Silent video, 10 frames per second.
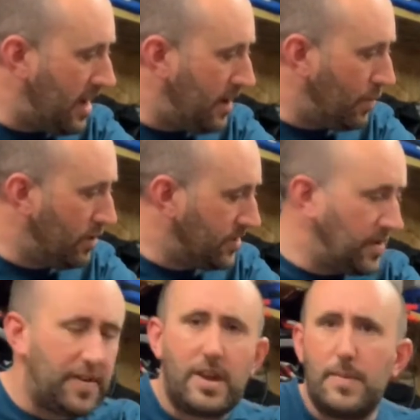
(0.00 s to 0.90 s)
we're also
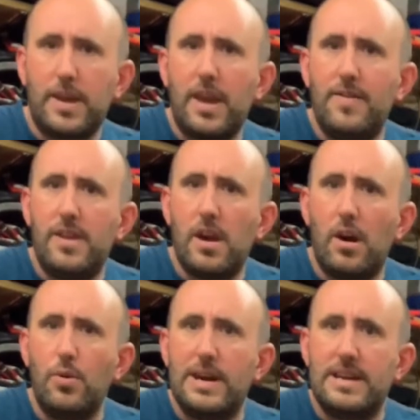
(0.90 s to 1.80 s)
thinking about getting the
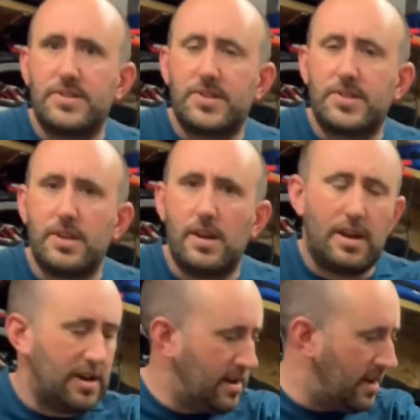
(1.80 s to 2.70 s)
OS
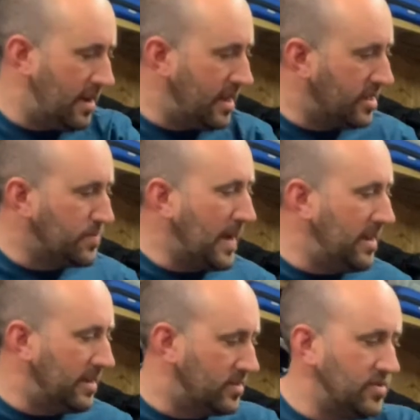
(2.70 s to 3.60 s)

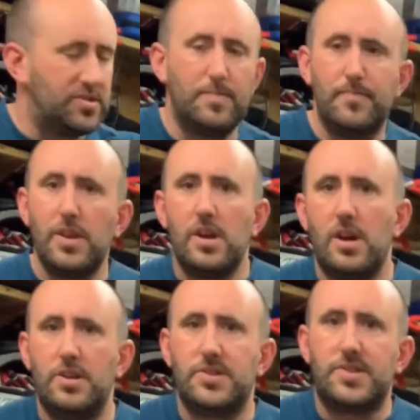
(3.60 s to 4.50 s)
expanding system
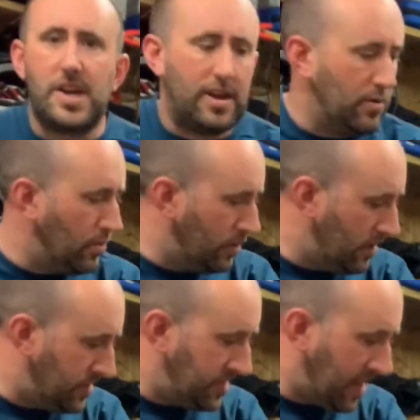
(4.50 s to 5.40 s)
as a tail
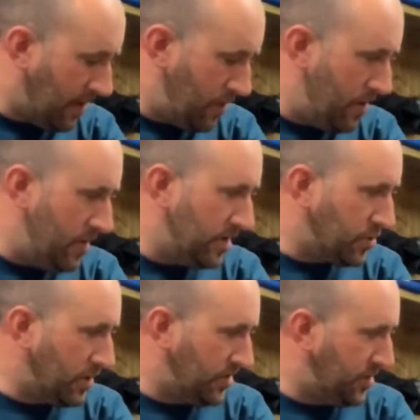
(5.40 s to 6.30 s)
unit as
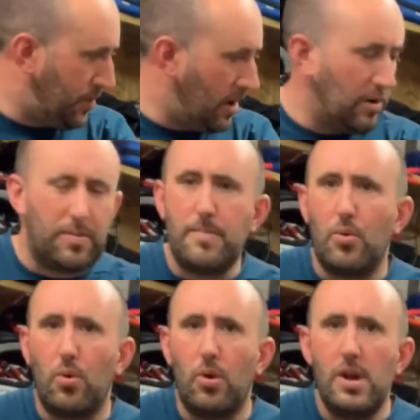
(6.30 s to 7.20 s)
well, just to put a little bit
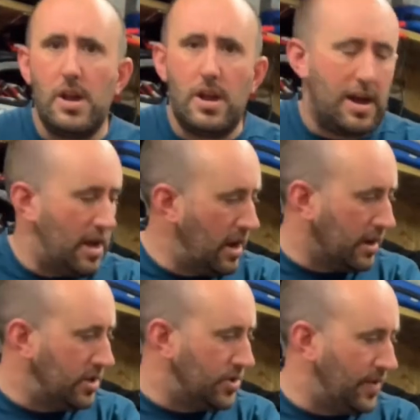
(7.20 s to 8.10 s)
more
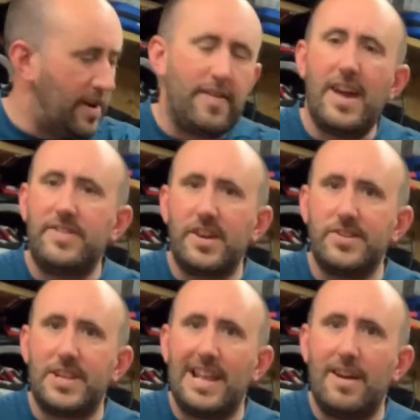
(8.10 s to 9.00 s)
luggage on there. And that does
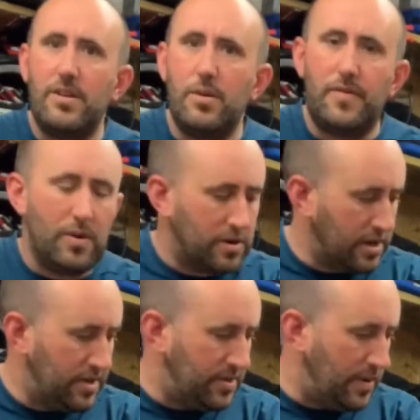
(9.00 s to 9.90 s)
allow you, if you are going
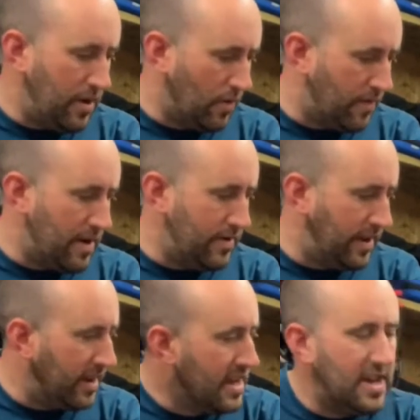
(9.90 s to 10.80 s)
to do any off-roading,
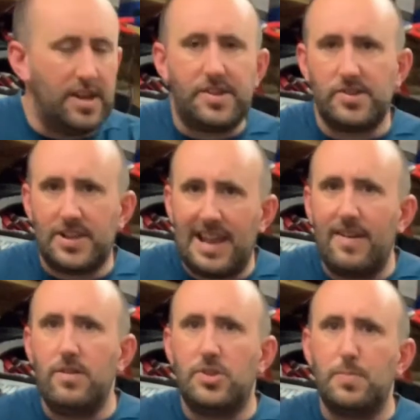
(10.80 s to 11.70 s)
it does allow
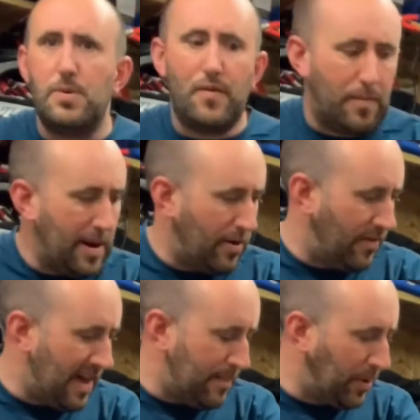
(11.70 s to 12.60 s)
you to move about on
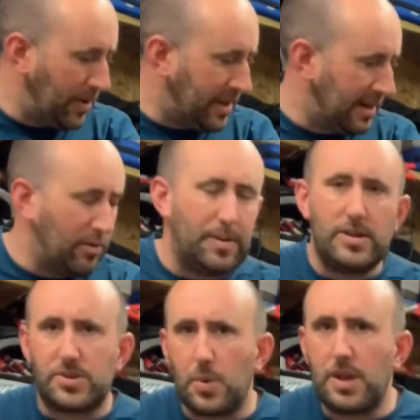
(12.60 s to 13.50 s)
that bike a little bit,
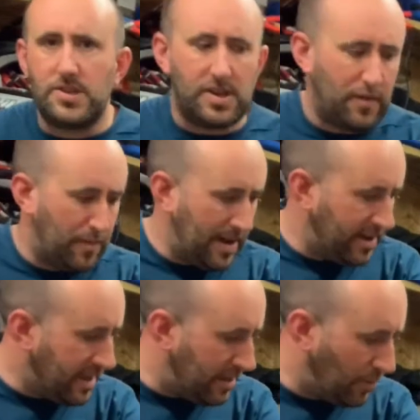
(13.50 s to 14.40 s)
swing yourself about,
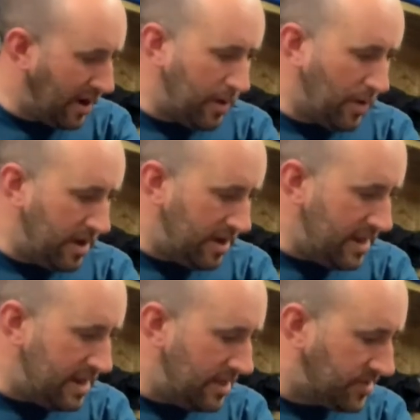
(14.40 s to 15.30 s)
get the weight where you
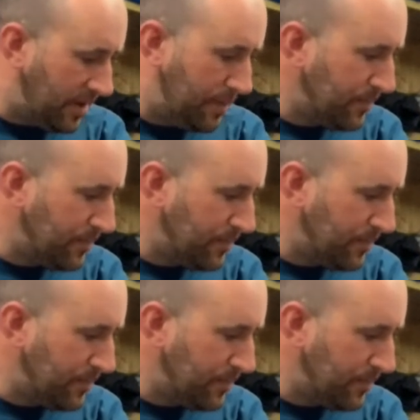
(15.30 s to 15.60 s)
need it to.